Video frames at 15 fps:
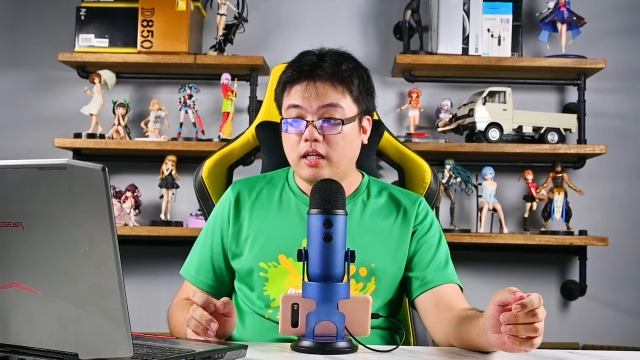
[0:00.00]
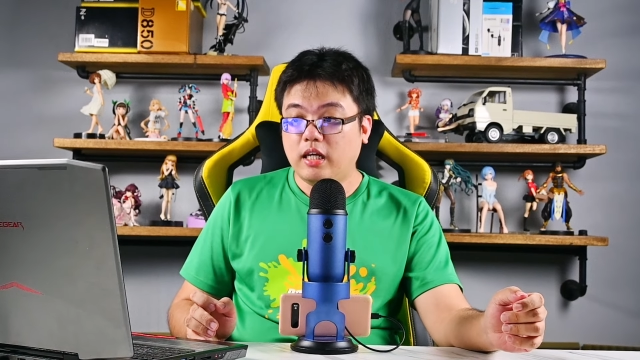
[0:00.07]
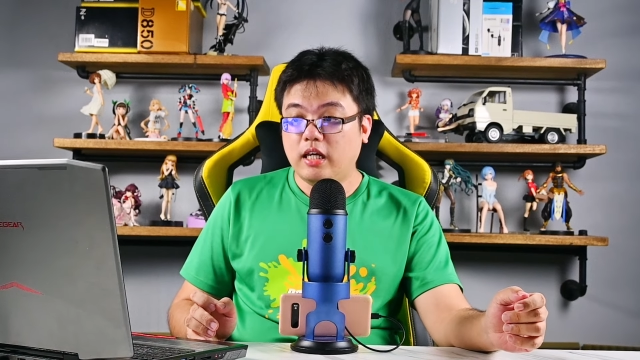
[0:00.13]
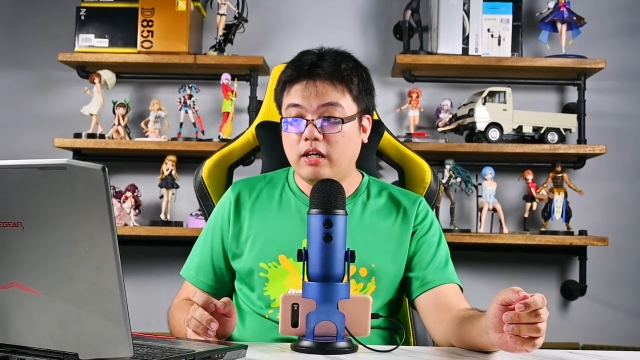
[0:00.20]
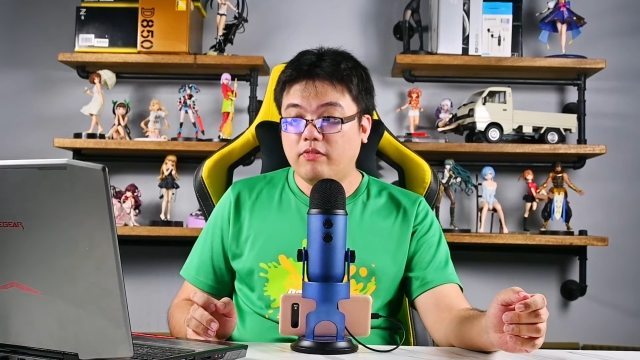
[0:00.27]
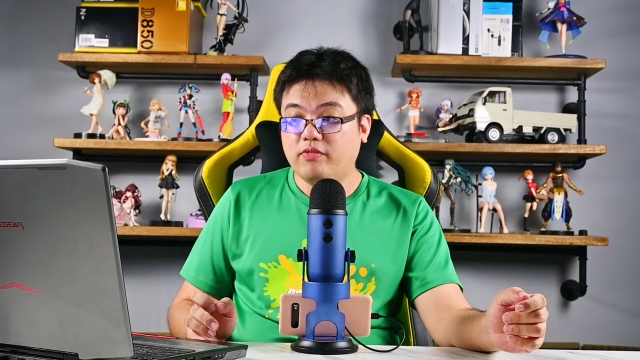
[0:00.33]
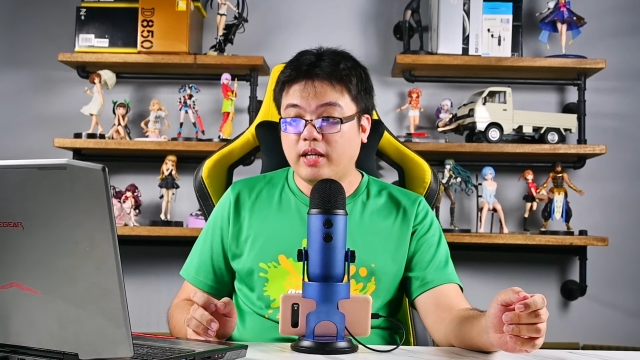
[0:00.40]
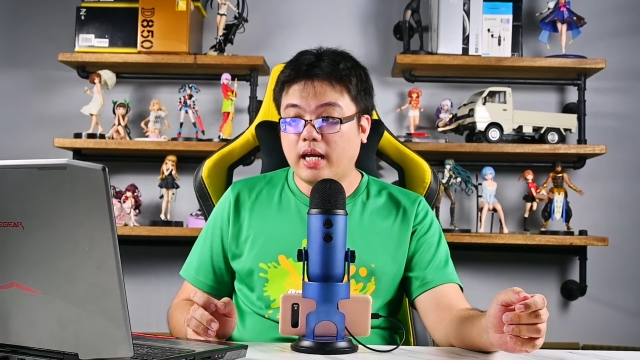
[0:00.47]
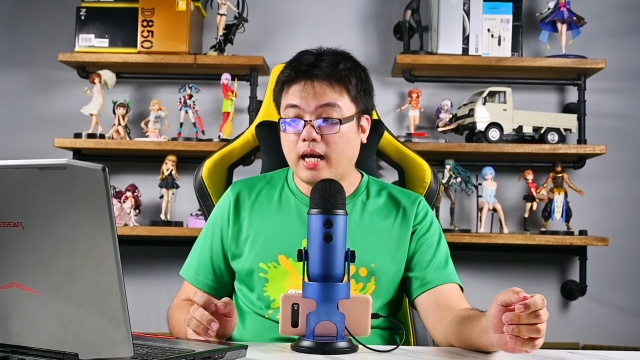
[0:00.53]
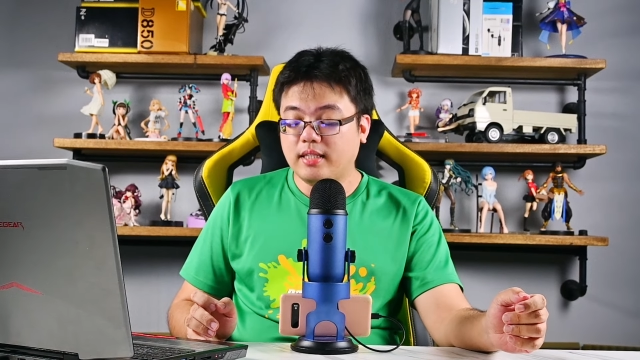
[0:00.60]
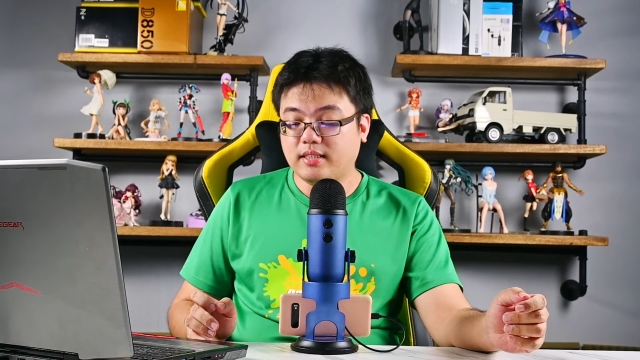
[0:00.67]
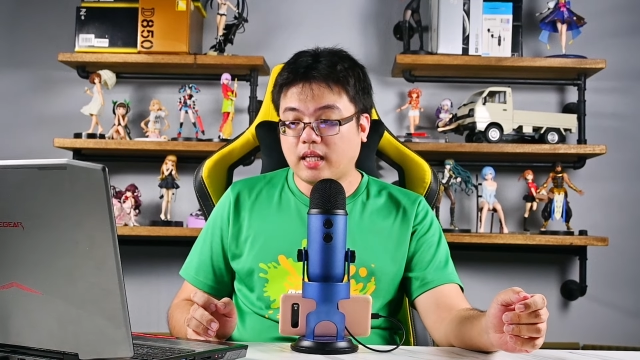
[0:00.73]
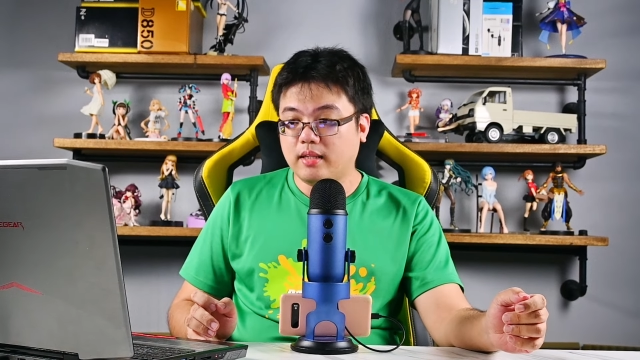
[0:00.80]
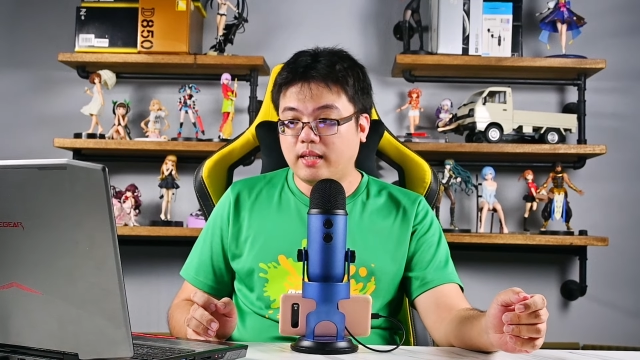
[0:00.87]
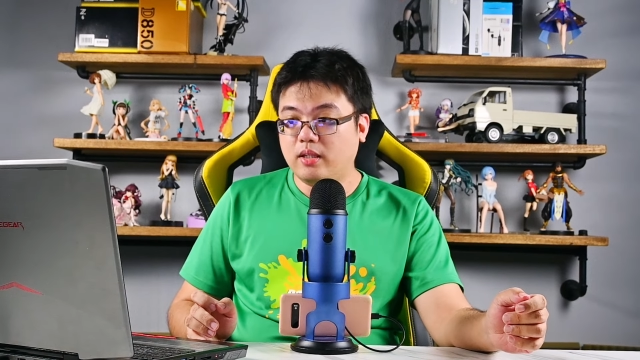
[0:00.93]
if they are
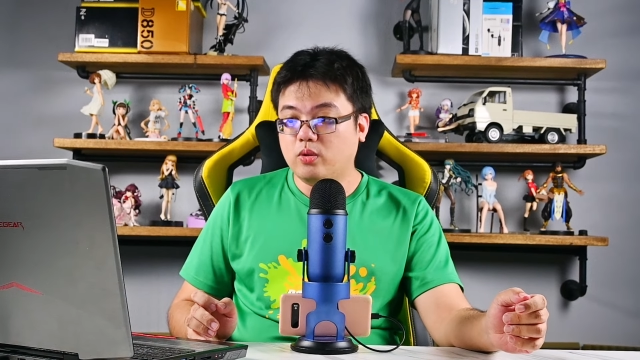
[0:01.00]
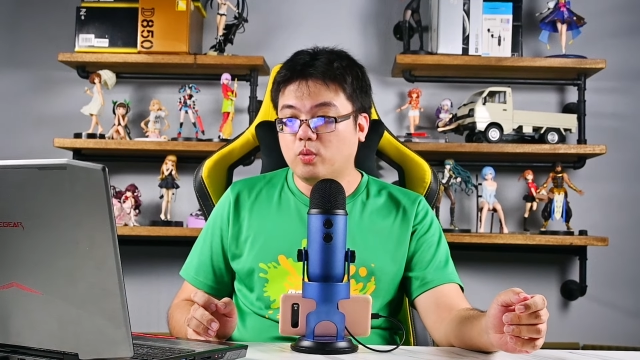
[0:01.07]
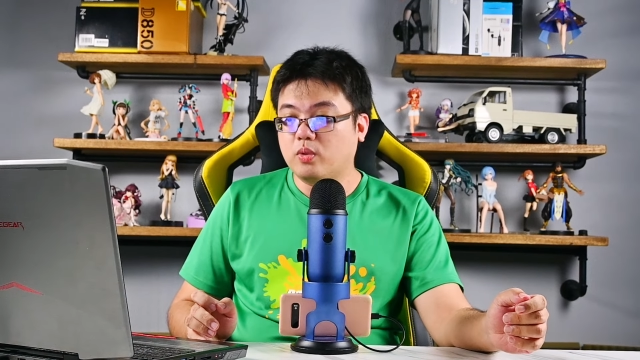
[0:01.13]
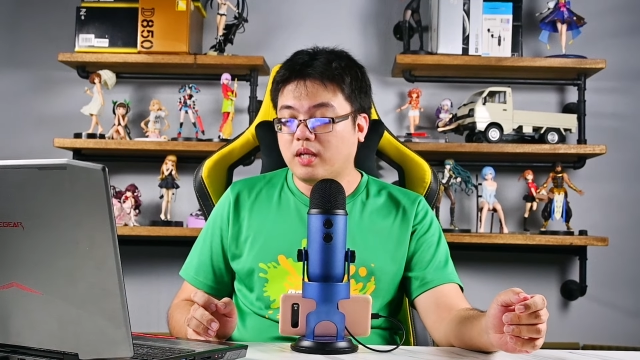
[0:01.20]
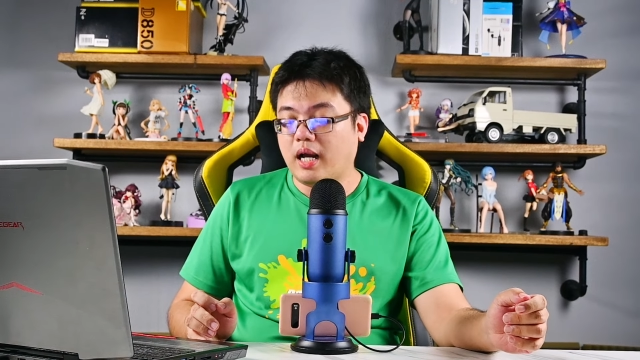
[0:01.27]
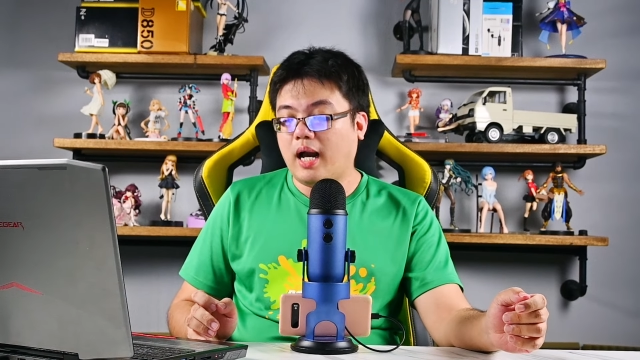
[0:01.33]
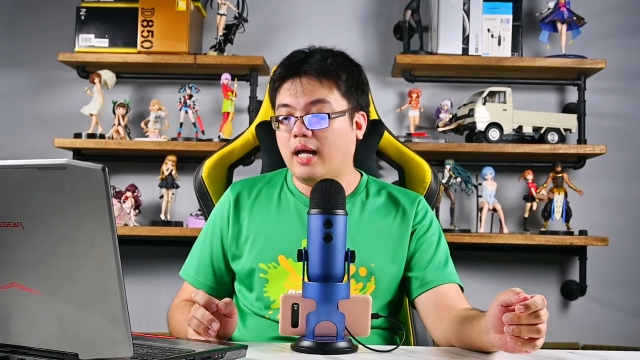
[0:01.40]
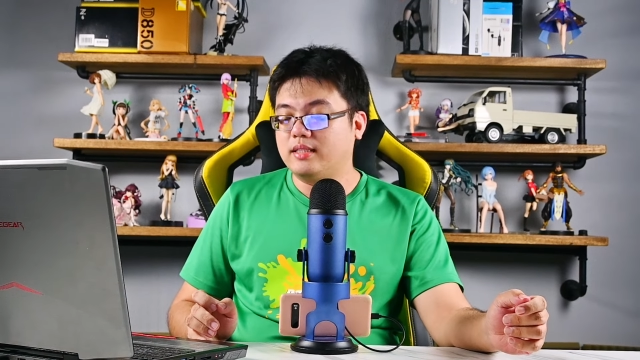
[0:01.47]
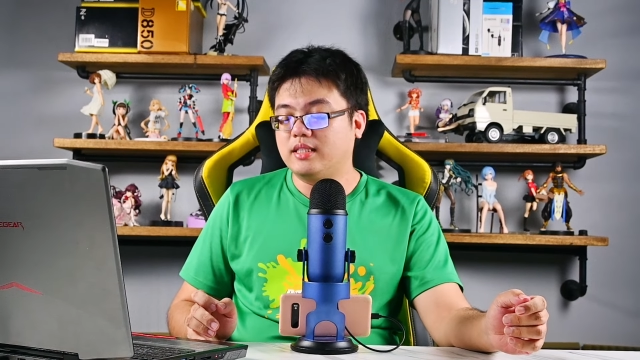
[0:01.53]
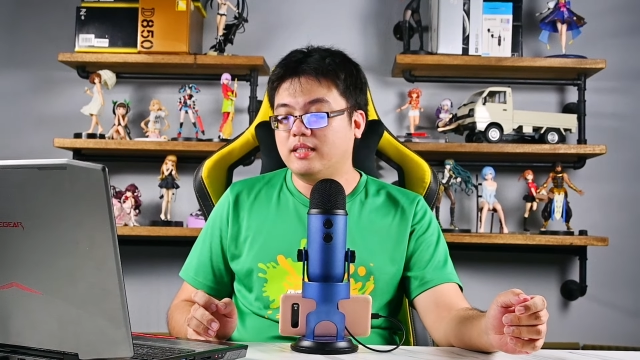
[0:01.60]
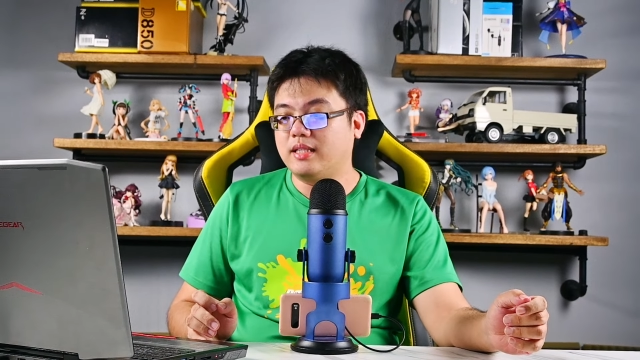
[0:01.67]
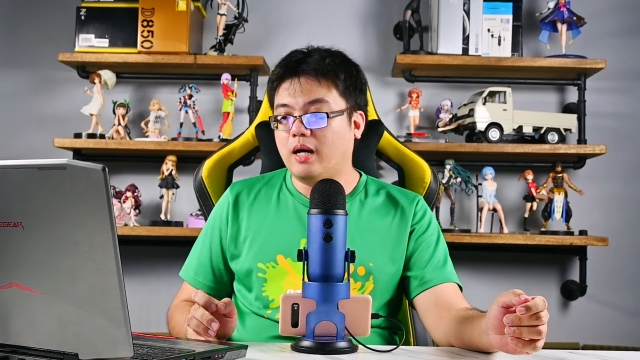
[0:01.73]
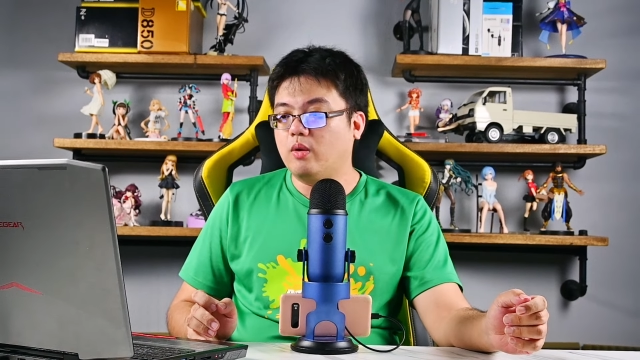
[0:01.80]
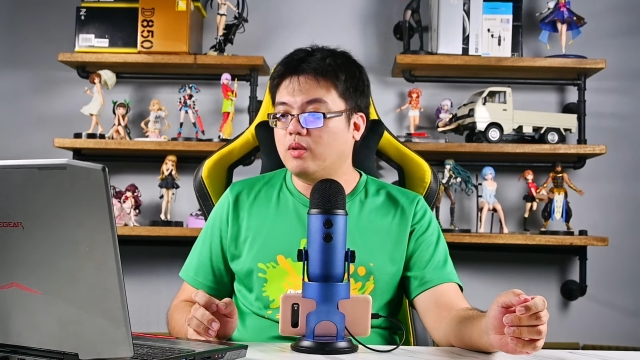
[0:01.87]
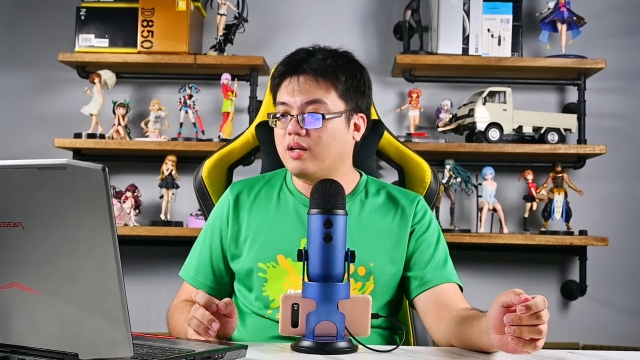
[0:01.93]
starting to cut
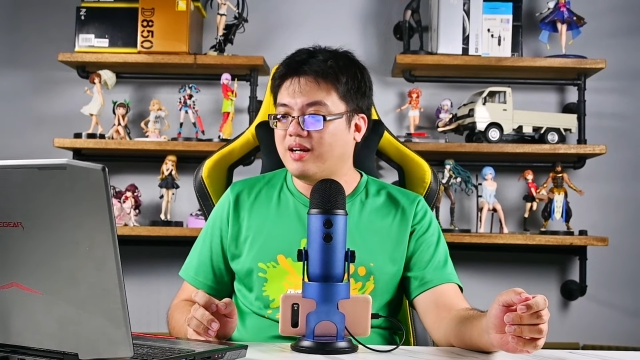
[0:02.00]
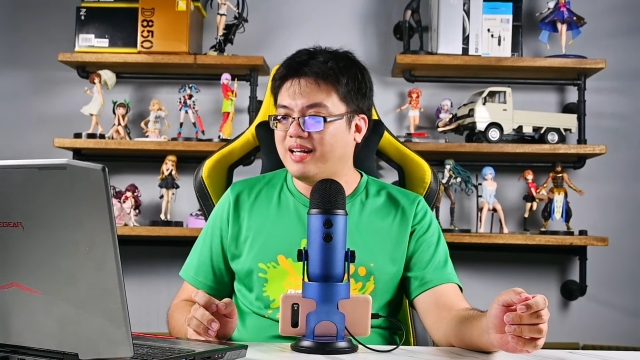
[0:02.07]
down,